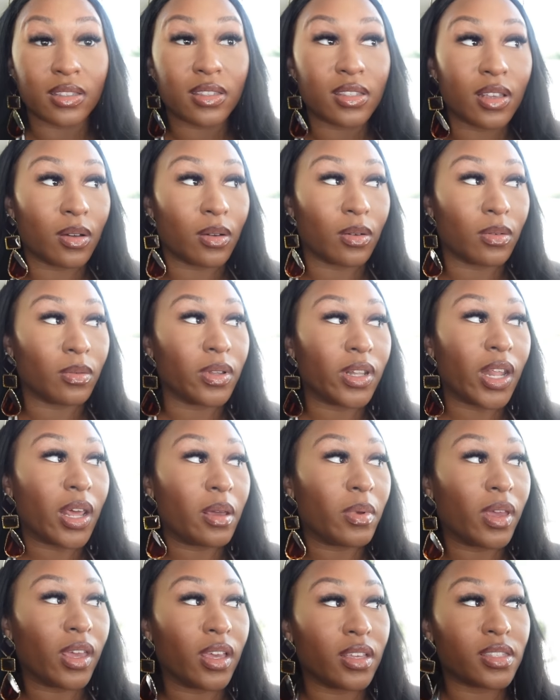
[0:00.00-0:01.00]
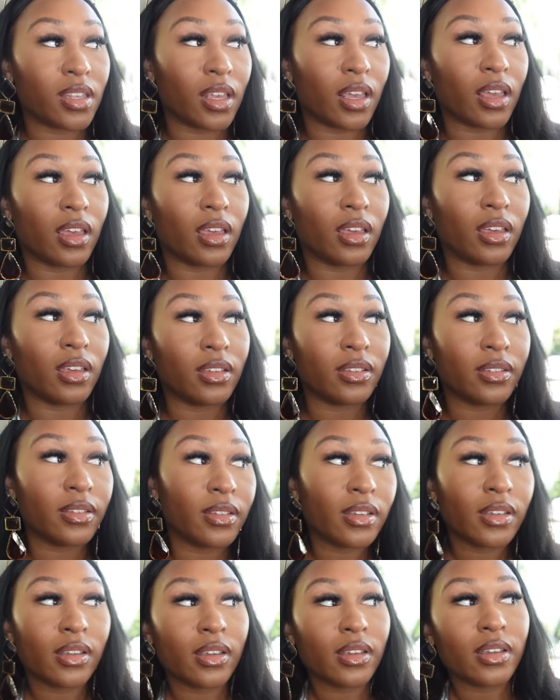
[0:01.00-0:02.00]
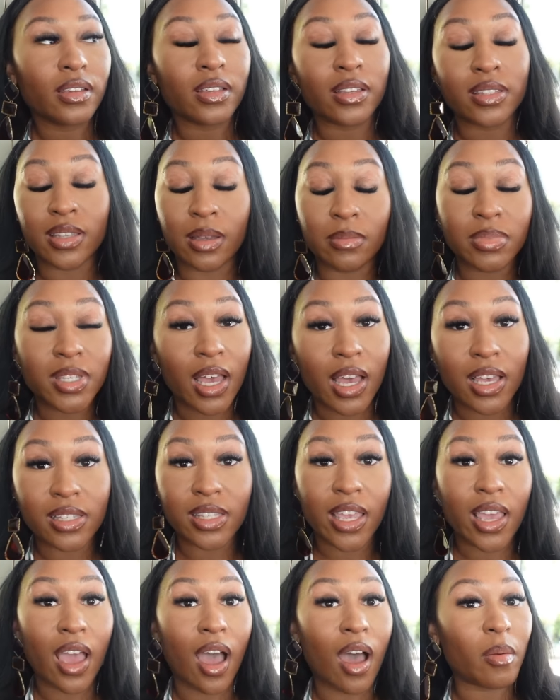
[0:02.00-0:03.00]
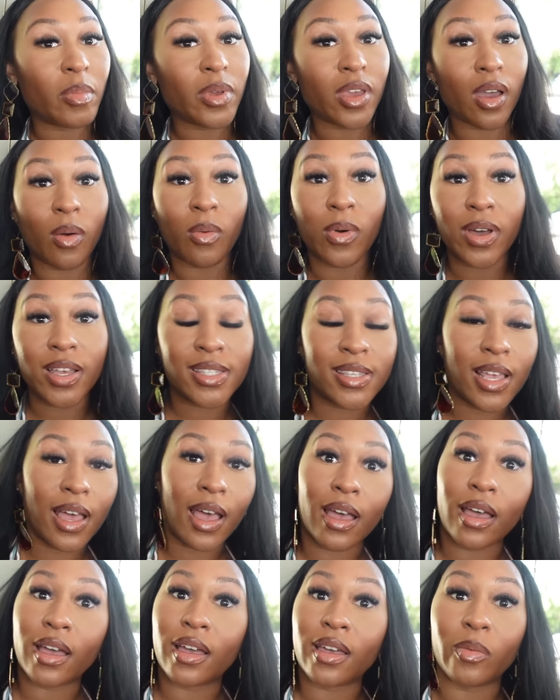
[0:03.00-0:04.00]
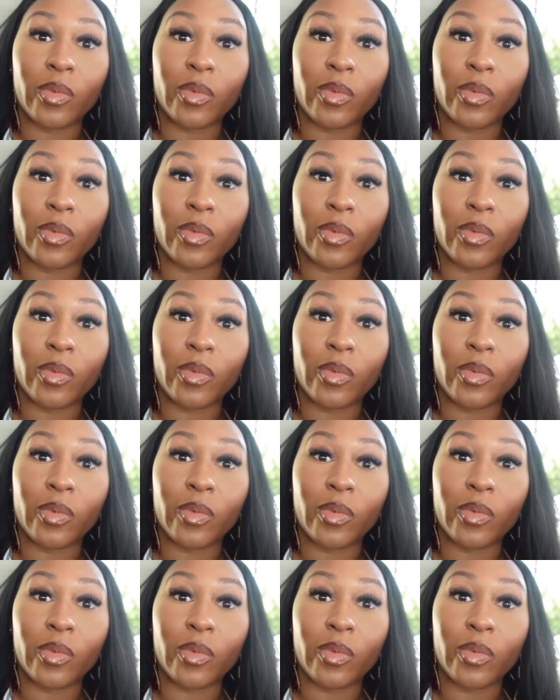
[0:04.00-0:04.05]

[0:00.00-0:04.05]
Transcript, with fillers: So with that being said, sometimes they all be on one side,